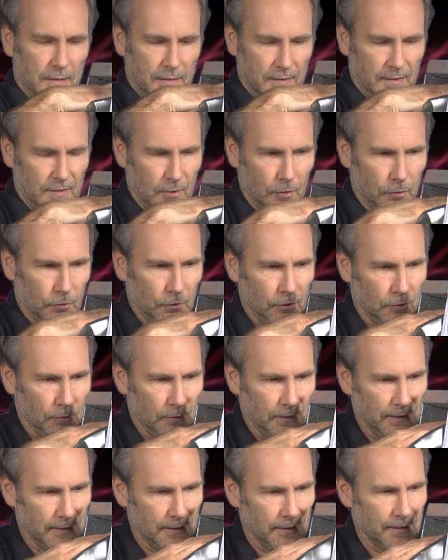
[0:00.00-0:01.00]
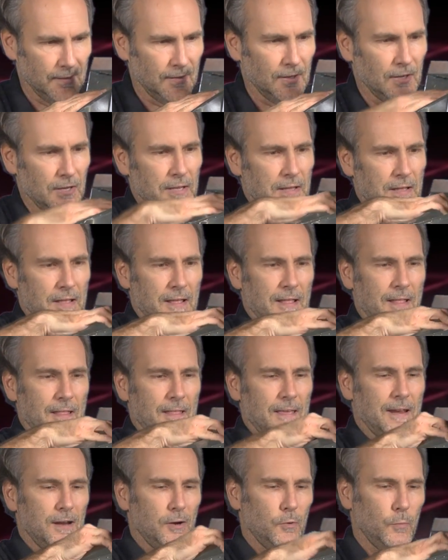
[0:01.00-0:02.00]
until you get it.
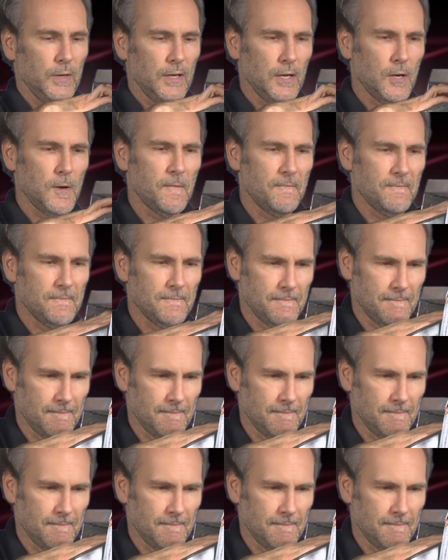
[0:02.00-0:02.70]
There we go.